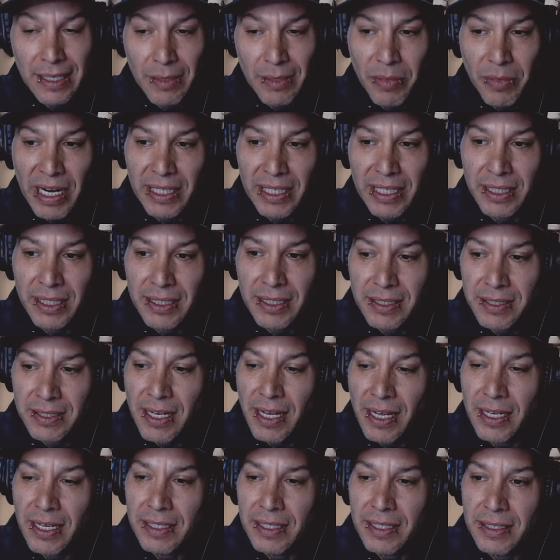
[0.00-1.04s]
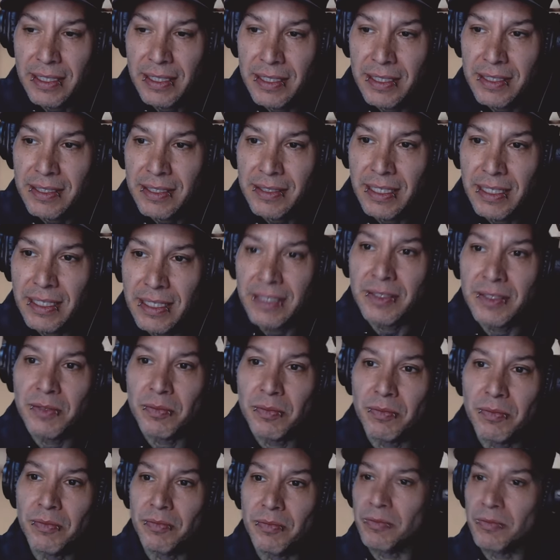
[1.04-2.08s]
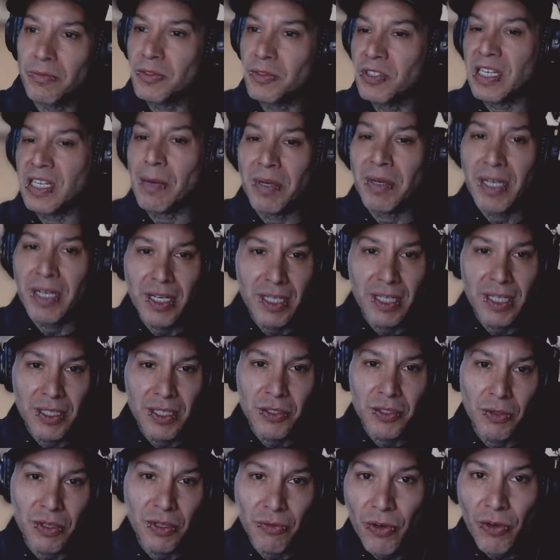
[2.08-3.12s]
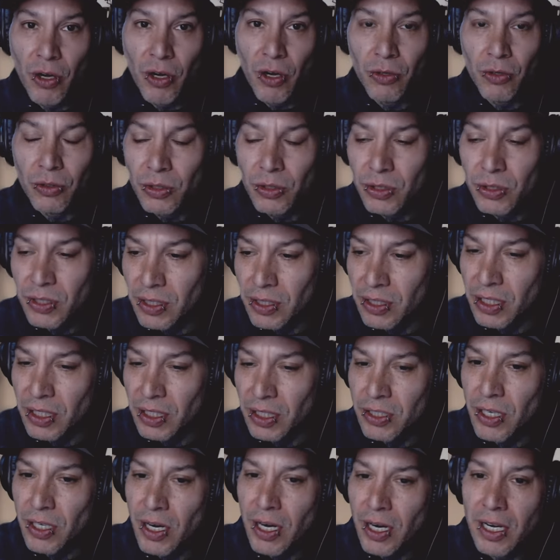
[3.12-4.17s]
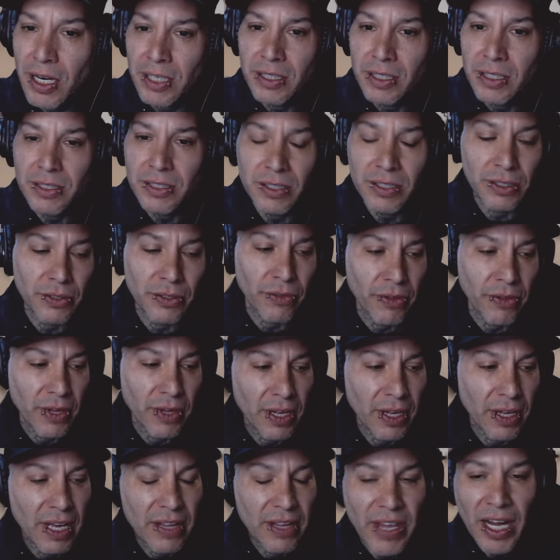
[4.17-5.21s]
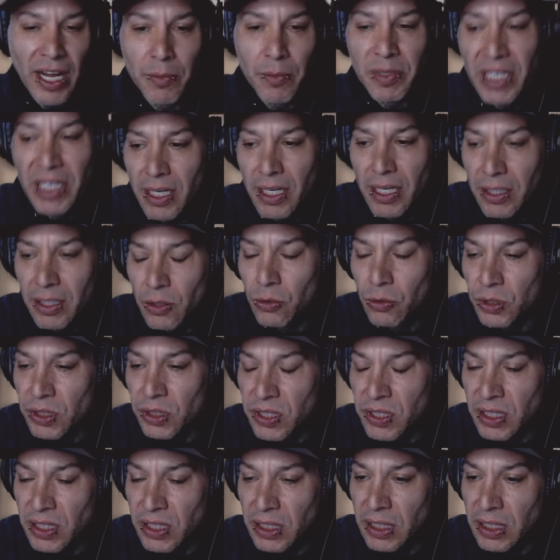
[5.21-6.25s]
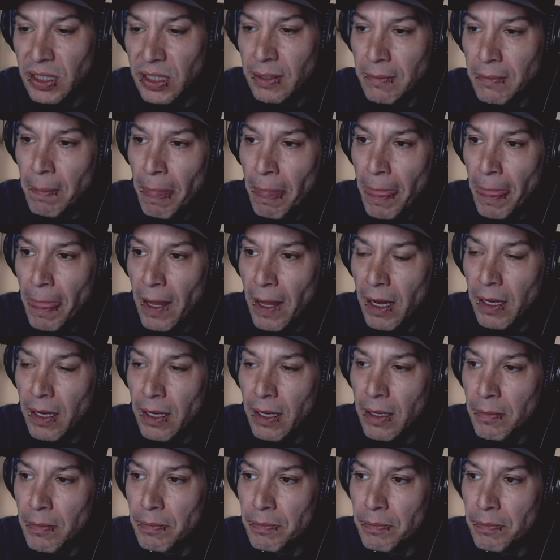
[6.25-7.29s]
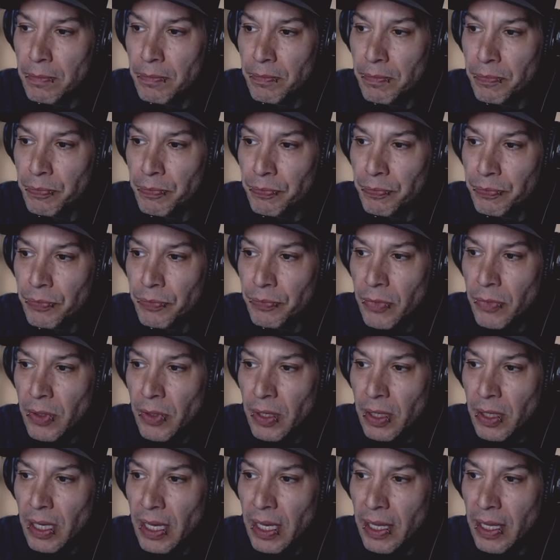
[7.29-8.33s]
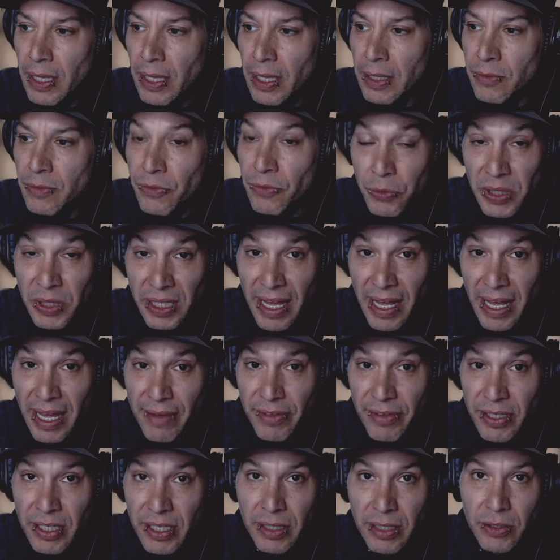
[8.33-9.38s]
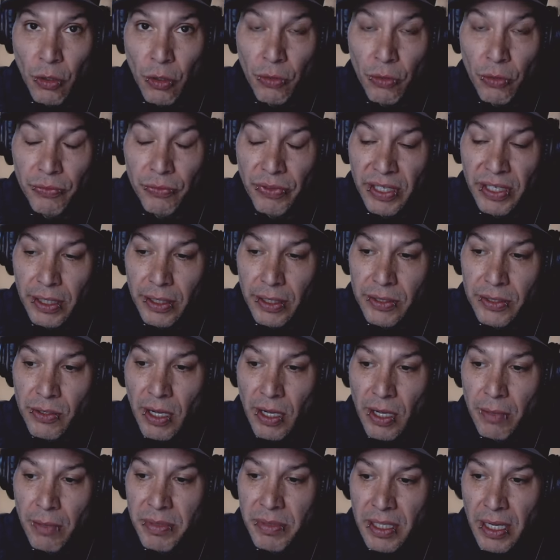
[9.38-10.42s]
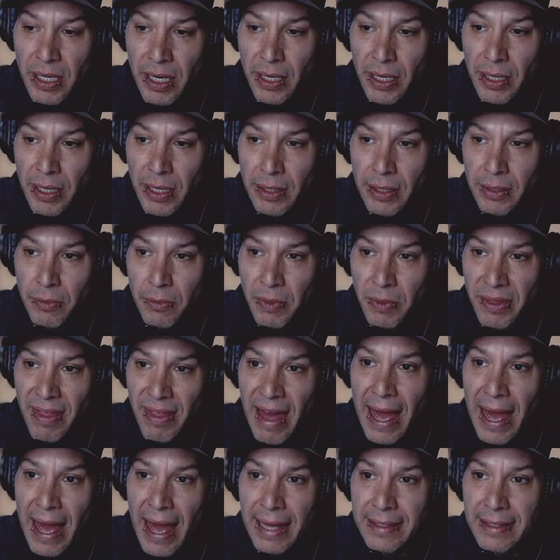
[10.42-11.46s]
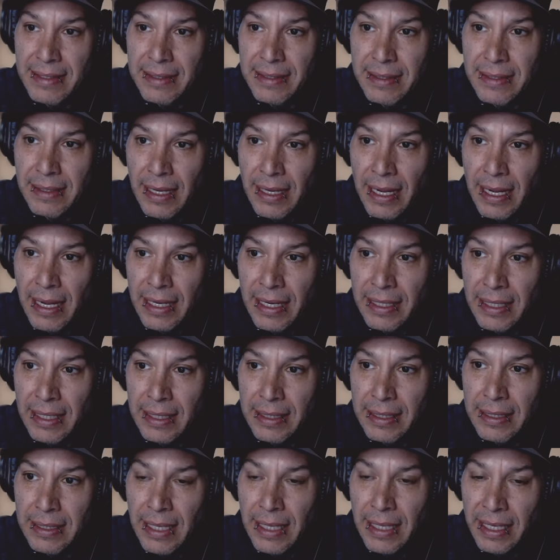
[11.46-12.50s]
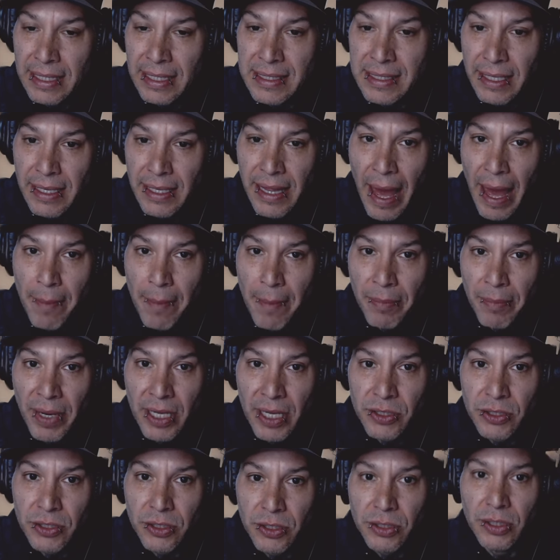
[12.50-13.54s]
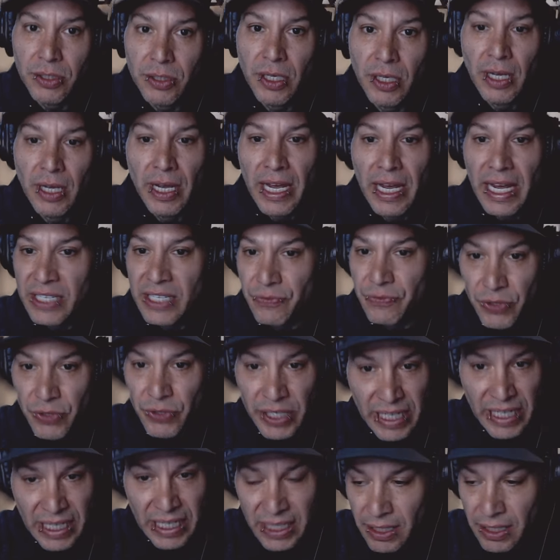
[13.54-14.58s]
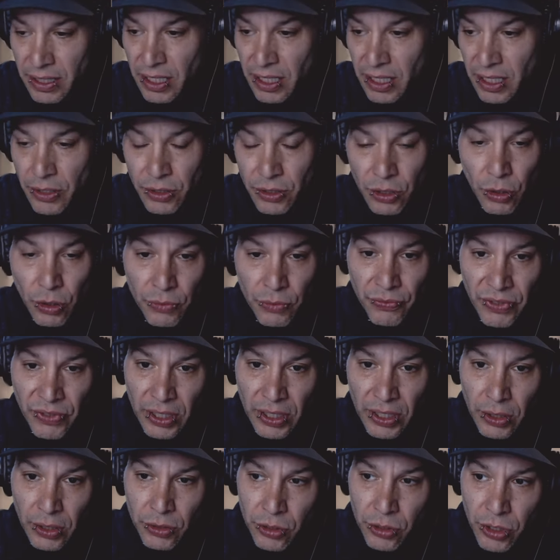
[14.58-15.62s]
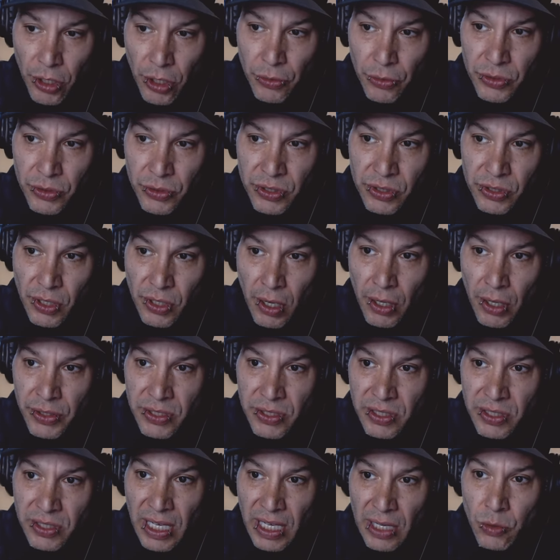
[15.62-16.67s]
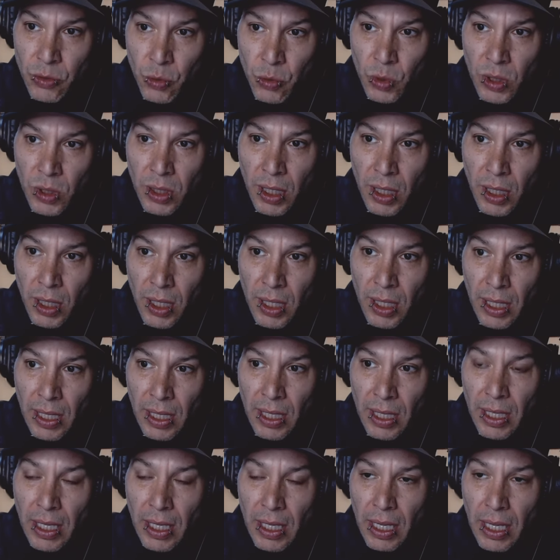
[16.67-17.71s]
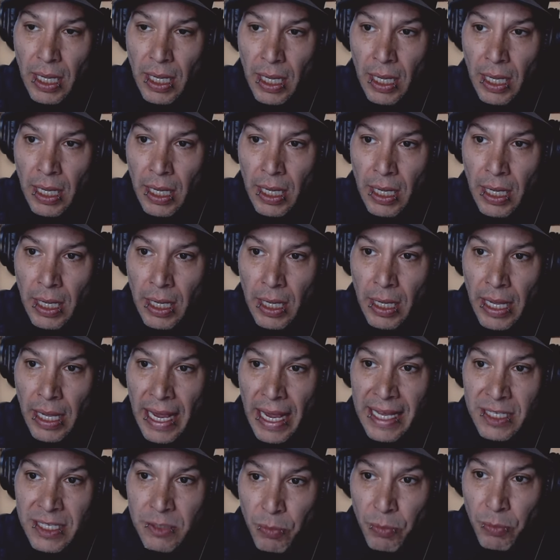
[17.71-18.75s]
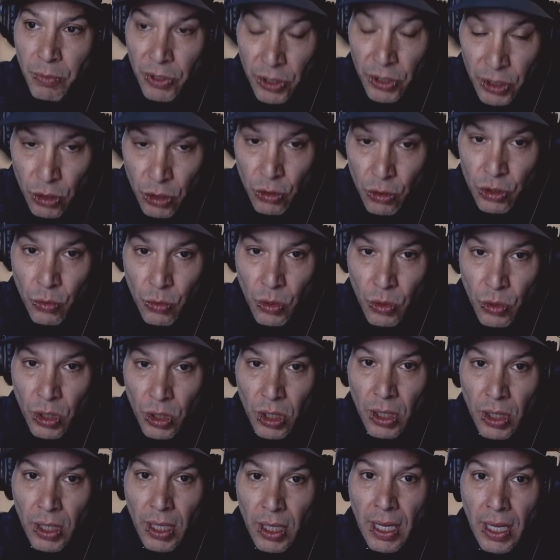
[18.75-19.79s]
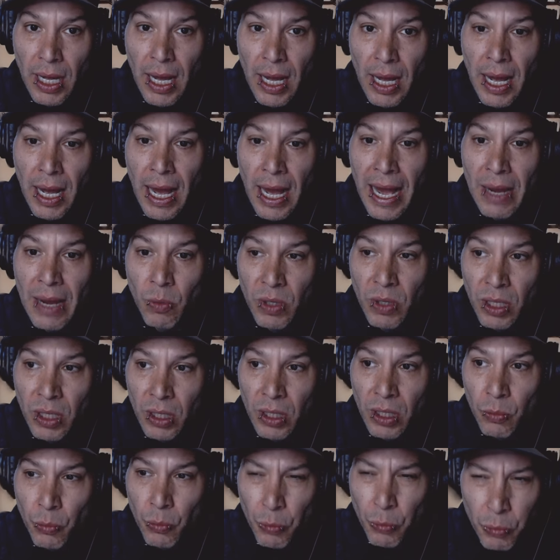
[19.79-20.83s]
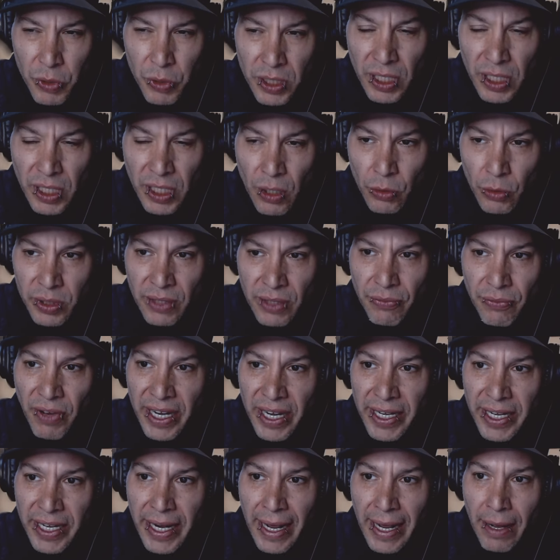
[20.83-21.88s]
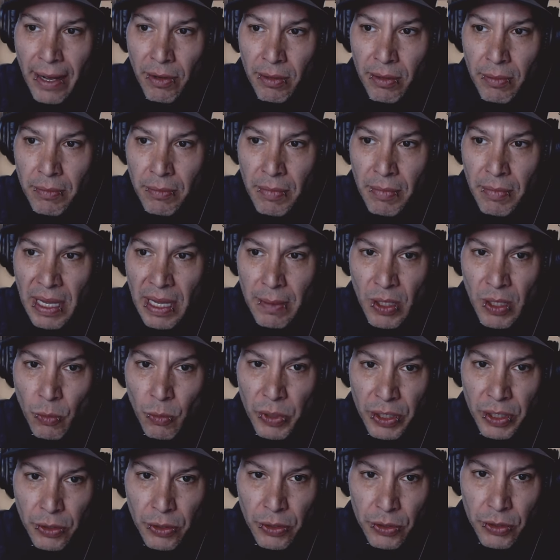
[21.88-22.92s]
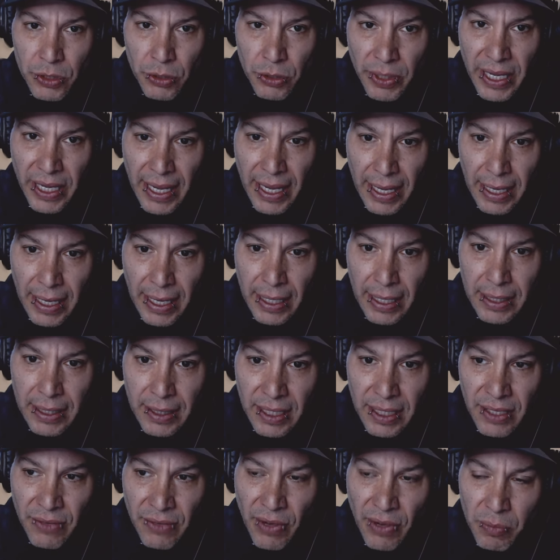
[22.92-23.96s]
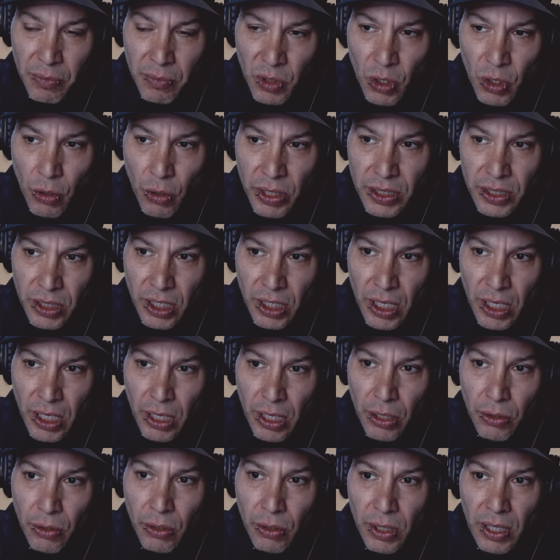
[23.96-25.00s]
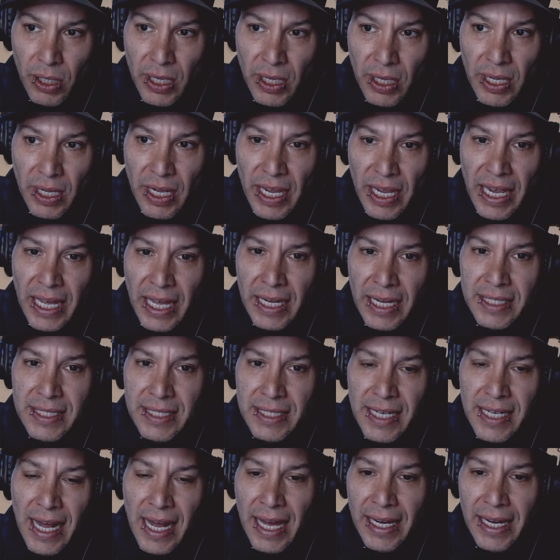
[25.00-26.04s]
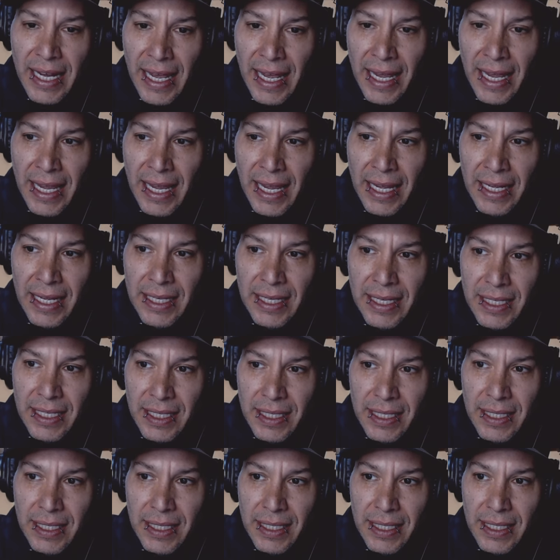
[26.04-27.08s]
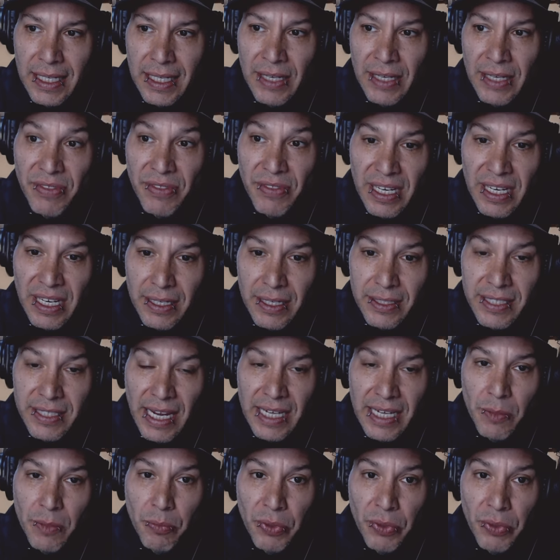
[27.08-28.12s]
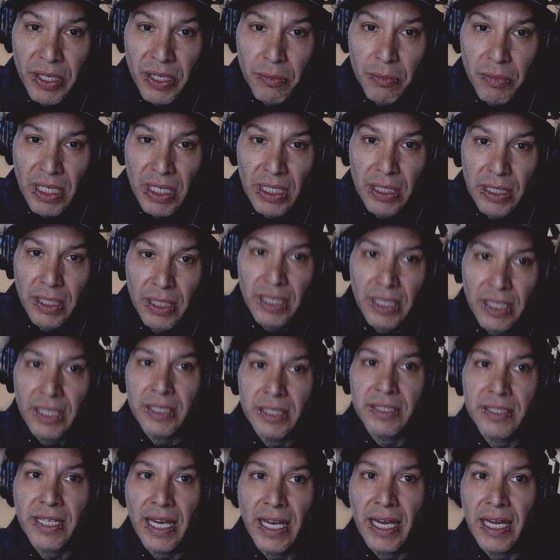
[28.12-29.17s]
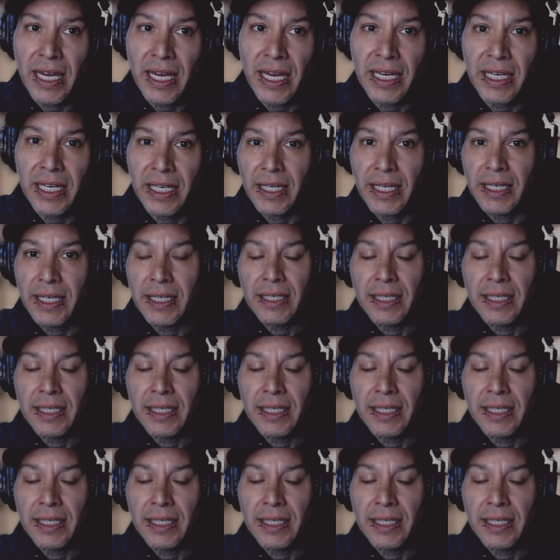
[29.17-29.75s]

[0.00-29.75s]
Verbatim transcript: Bradley's son is is stepping in and doing the vocals and the guitar, so that'll be kind of cool to see. Um, and 311 and Goldfinger. So I'll be there with that. I can I can tell you that much. As for any of the other Goldfinger shows on the schedule, uh, as per usual, I will really only find out maybe a week or two ahead if I'm going to go. And it's not a if they decide to bring me, it's a